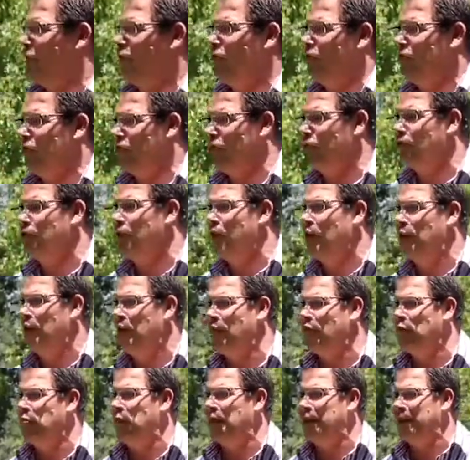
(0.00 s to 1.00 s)
and you, you know
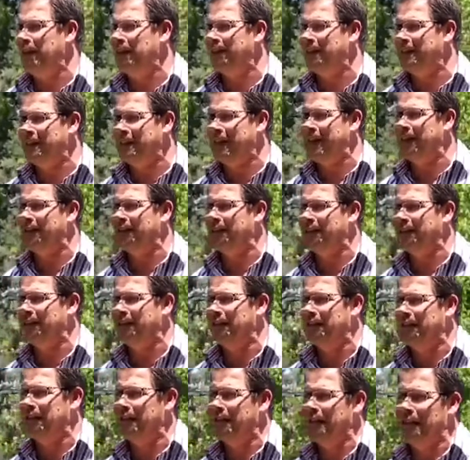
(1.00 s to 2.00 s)
everybody at
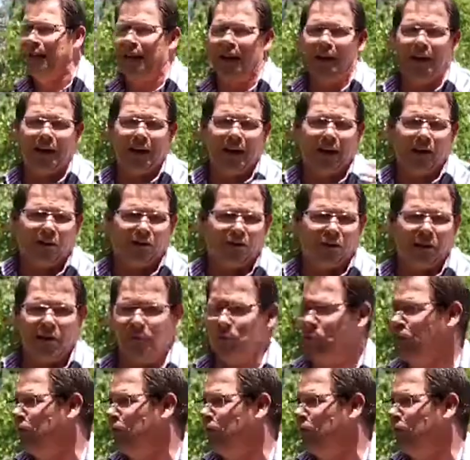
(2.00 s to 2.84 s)
SAS and now